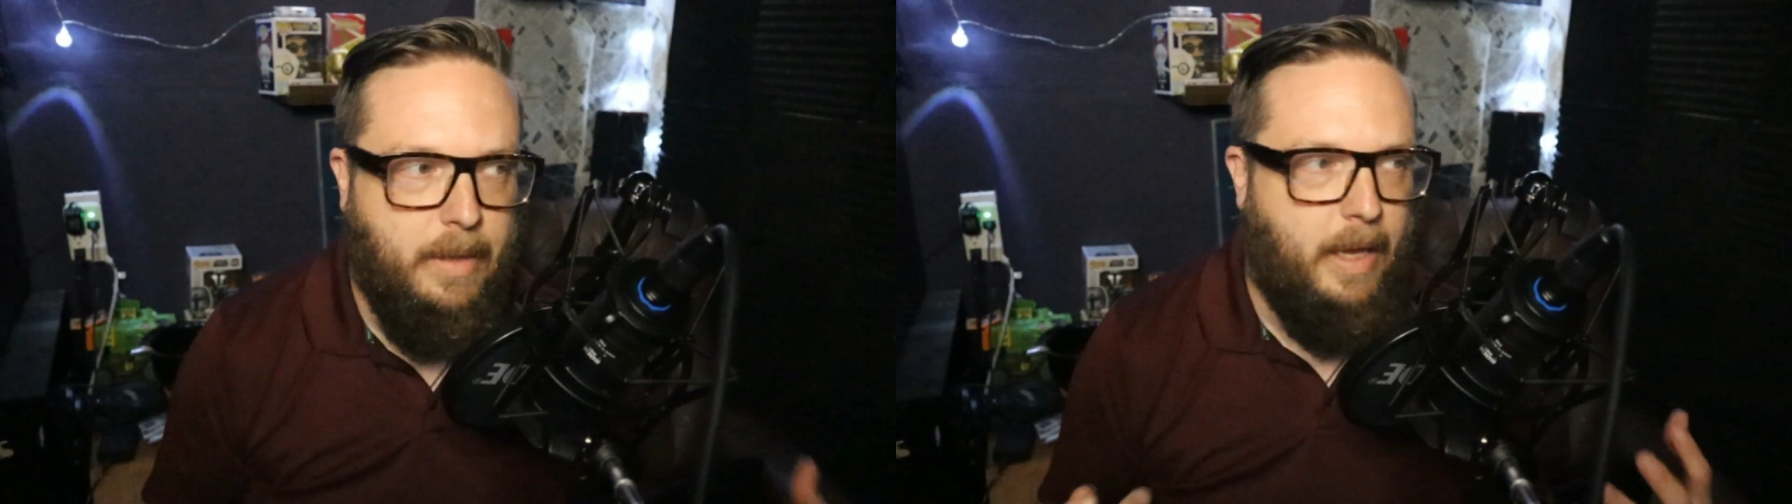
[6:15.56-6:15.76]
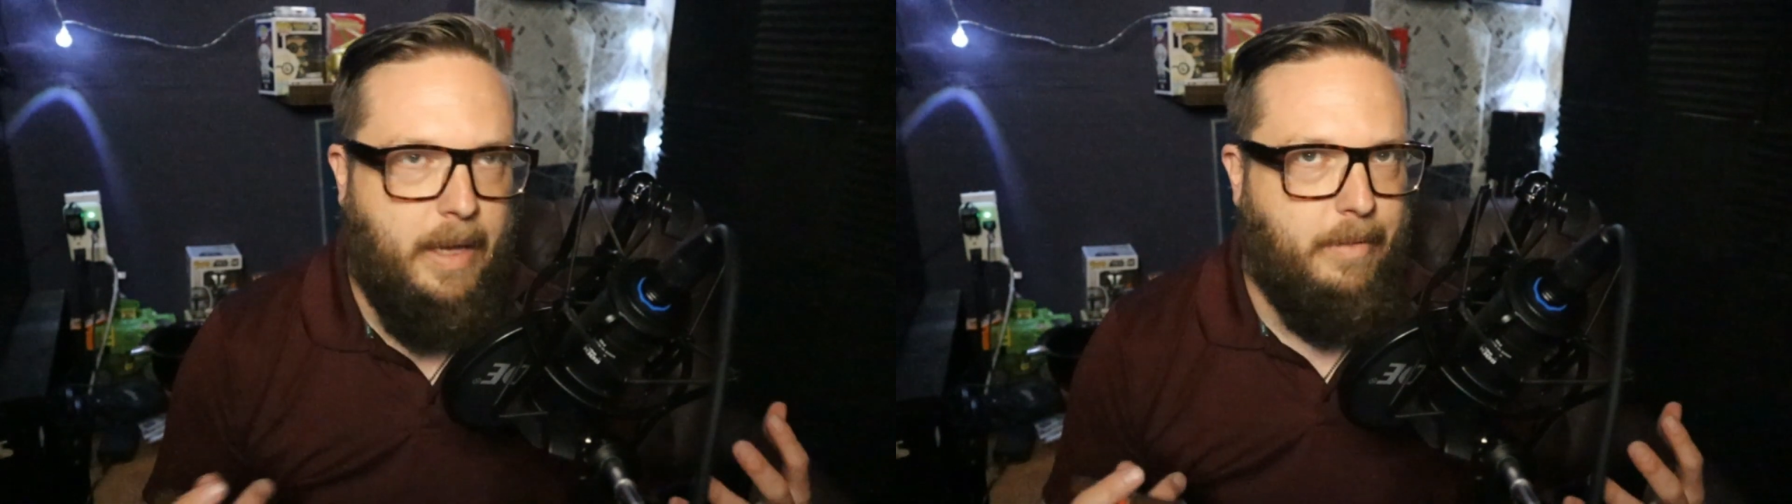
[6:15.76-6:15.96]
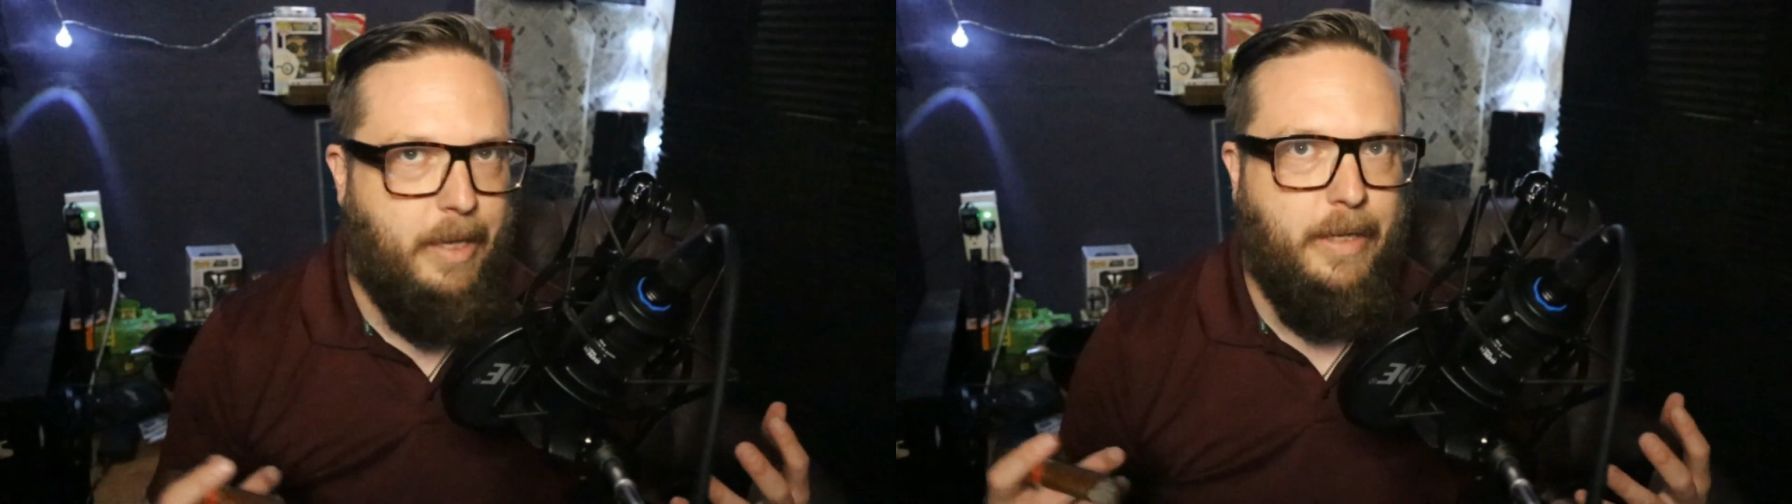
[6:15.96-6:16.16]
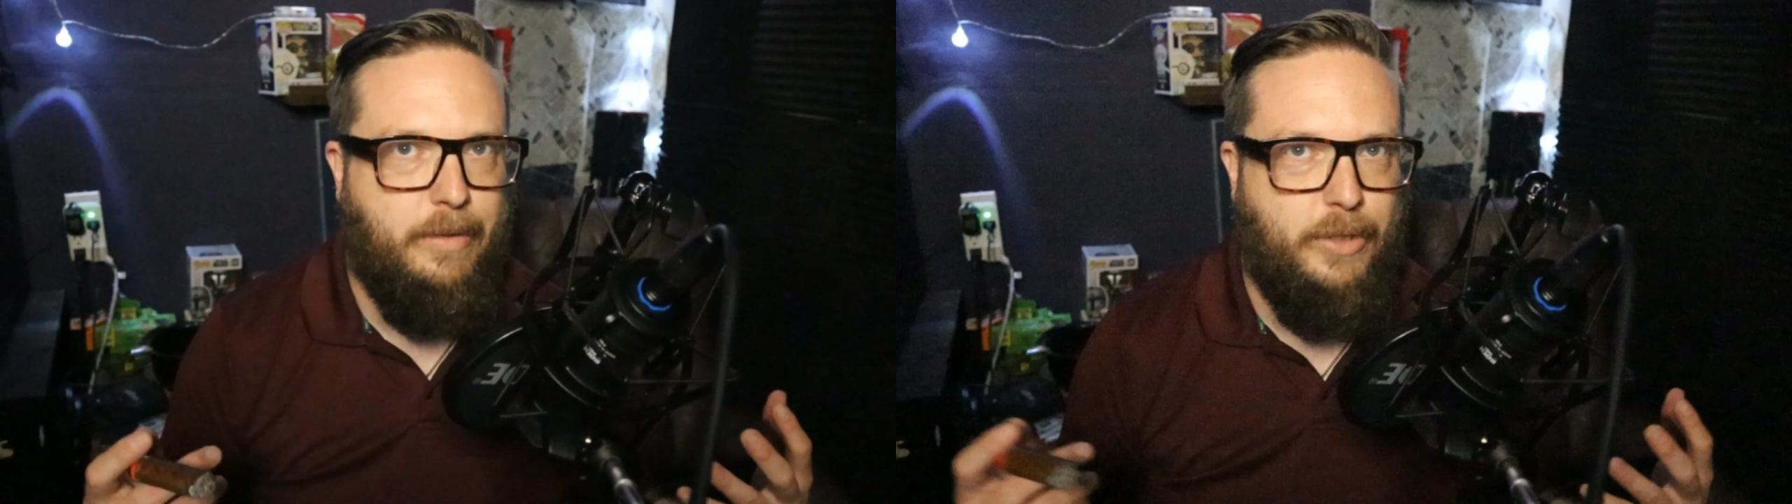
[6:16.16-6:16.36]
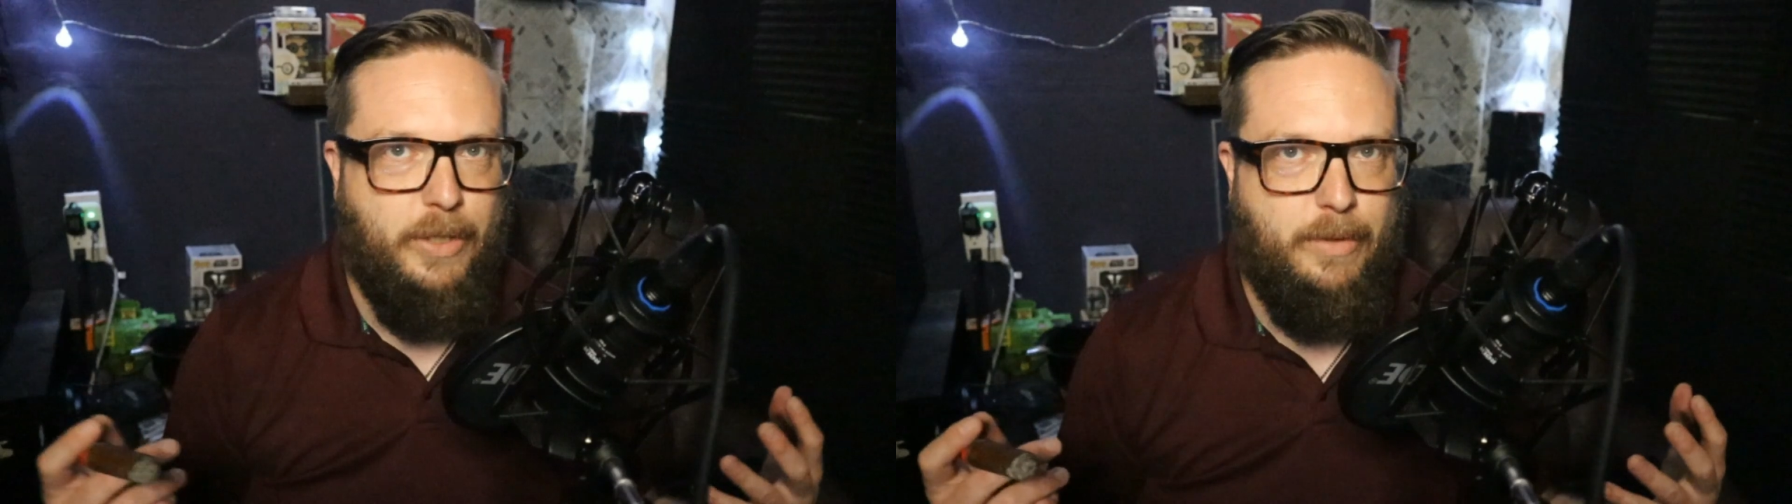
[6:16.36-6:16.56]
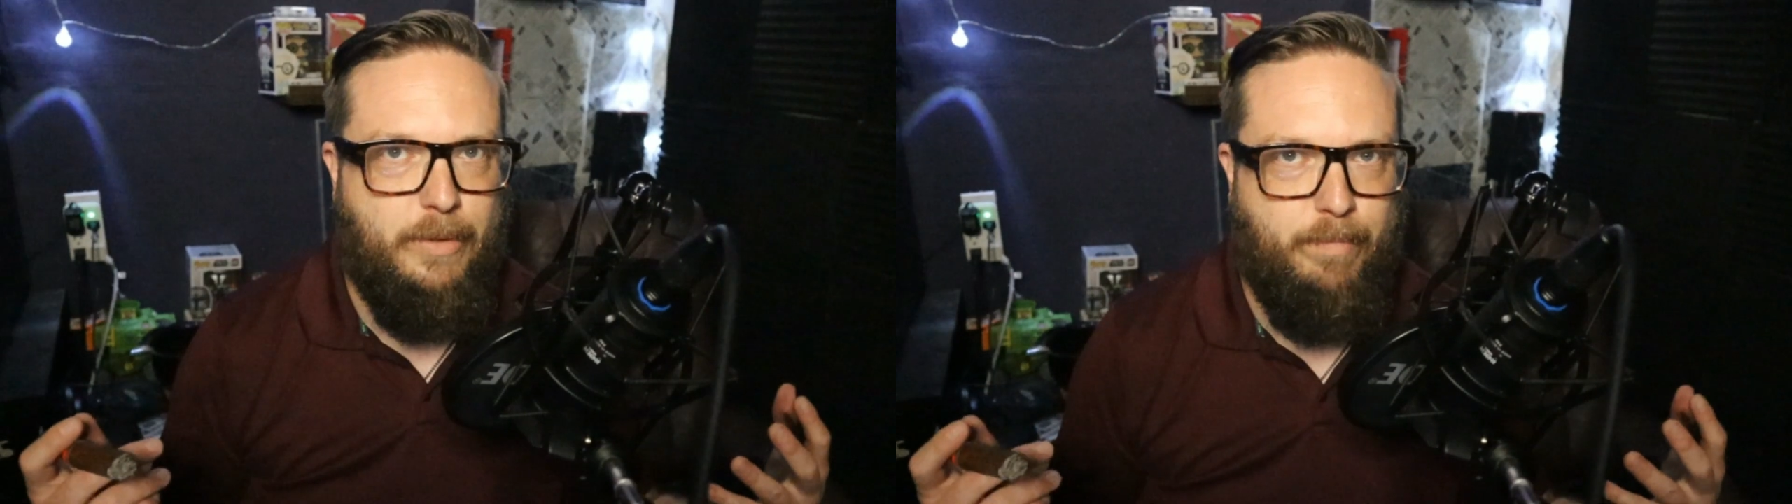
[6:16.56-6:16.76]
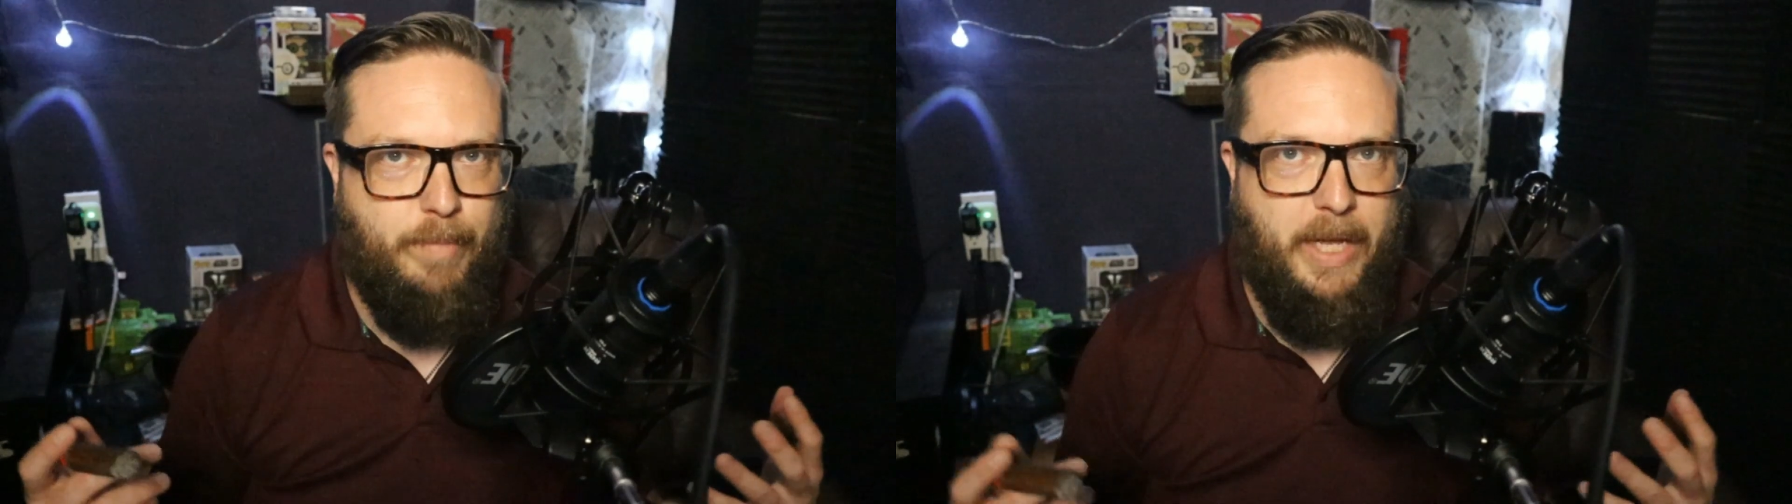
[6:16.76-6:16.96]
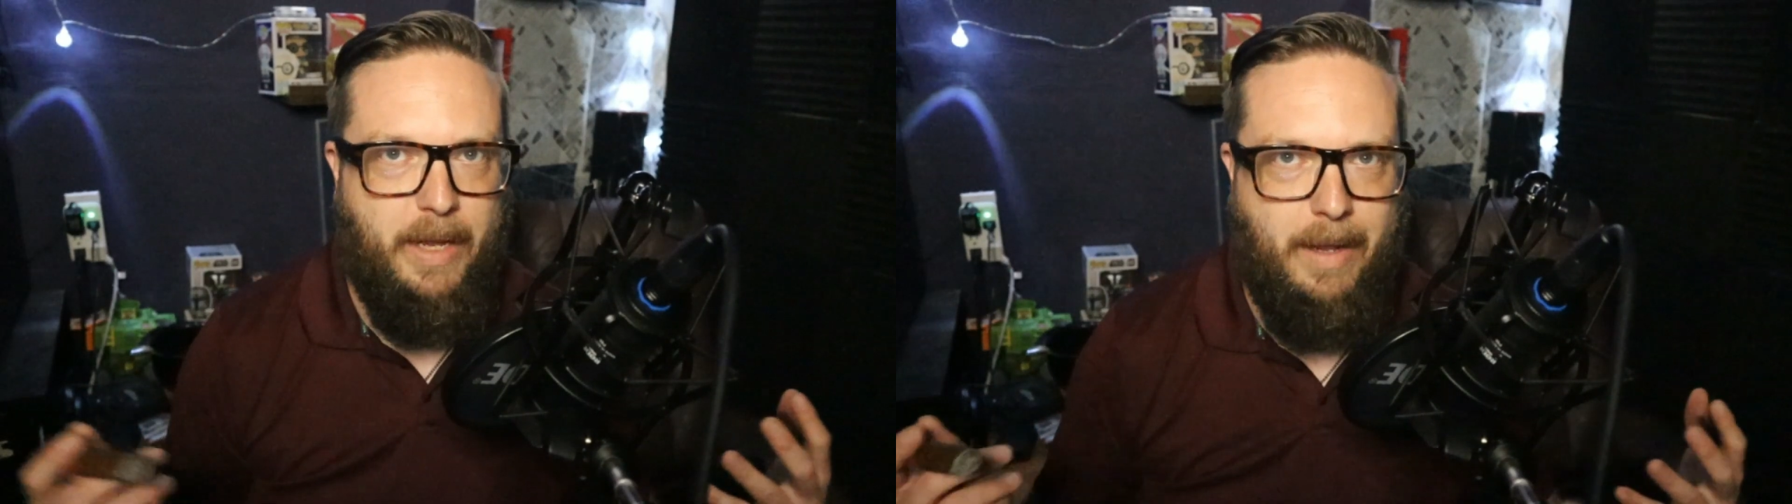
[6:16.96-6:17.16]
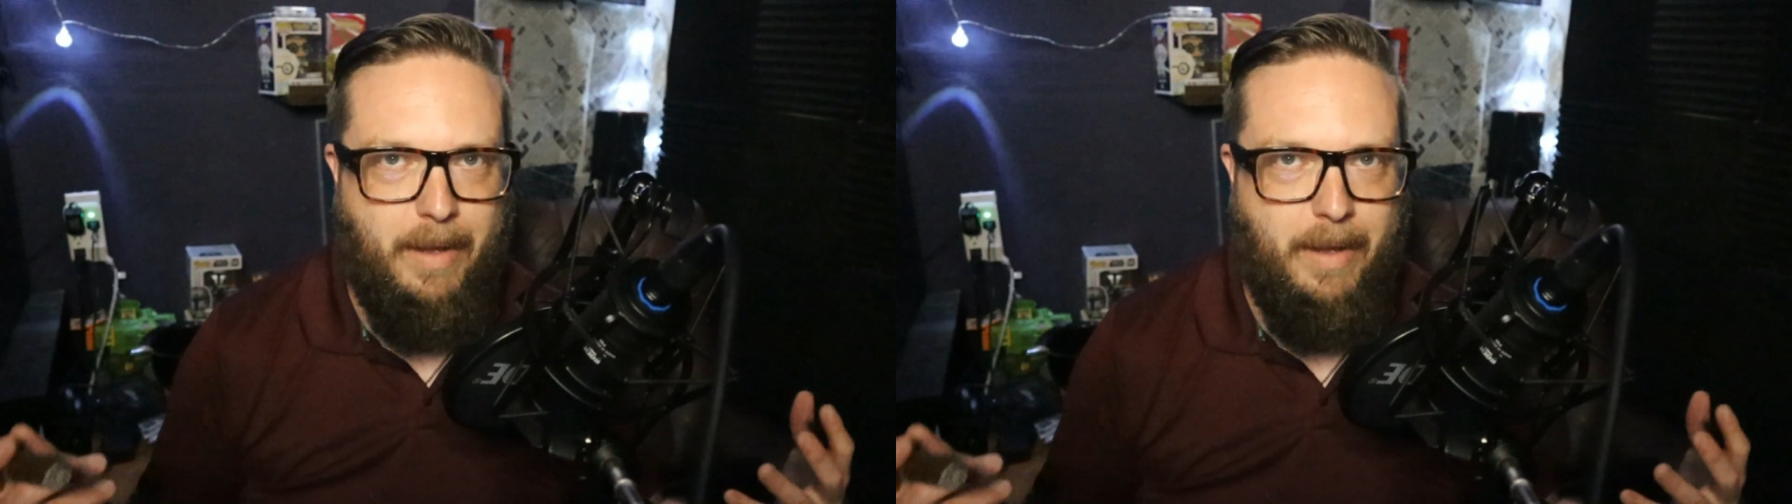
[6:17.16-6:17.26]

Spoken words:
He could just be,